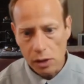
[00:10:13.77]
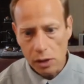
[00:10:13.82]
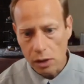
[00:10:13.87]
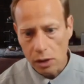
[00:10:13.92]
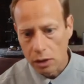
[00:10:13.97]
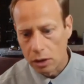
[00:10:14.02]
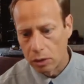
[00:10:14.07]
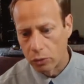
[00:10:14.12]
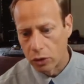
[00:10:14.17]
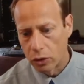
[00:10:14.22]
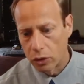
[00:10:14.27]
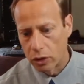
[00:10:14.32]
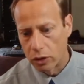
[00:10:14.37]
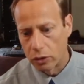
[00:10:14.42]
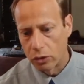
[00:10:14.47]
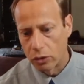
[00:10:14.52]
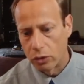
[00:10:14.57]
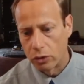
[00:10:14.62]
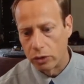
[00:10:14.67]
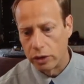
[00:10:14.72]
And we're going to
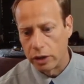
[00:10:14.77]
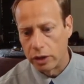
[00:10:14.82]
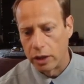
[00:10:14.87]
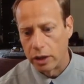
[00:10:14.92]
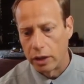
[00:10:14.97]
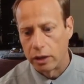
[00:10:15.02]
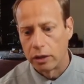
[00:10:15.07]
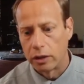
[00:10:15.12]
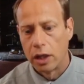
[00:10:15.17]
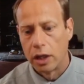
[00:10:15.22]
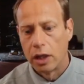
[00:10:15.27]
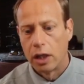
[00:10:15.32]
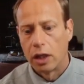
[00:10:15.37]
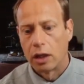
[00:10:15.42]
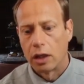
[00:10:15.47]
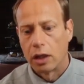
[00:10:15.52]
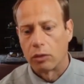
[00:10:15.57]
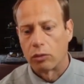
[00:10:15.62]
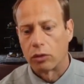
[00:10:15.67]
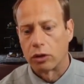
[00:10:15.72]
go ahead.
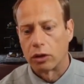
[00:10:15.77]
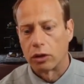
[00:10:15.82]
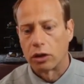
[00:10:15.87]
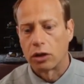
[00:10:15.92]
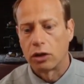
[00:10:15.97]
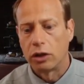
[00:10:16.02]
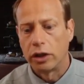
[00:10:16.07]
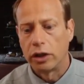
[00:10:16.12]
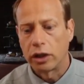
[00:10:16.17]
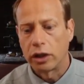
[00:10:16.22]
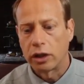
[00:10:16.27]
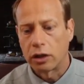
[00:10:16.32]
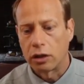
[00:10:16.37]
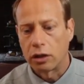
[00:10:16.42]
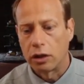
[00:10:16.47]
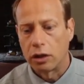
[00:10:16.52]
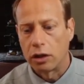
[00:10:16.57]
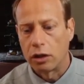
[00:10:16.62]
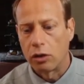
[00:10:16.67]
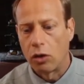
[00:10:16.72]
We're going to click
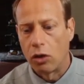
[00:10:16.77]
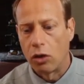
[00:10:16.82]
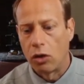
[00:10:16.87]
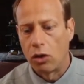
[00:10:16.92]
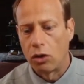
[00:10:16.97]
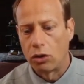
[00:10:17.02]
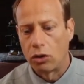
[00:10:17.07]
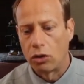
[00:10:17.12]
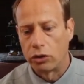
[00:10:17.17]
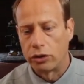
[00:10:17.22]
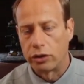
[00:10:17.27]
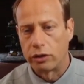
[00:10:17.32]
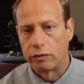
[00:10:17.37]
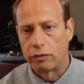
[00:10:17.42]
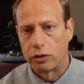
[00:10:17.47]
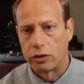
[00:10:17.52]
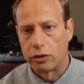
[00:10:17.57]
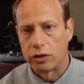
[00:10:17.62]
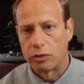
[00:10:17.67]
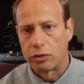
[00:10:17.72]
and hold in the
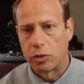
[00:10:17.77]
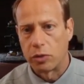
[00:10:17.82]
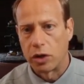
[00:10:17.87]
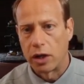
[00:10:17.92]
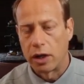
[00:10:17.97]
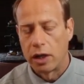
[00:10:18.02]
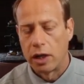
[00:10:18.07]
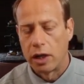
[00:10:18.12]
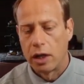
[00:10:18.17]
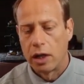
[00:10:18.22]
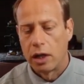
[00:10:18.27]
first spot.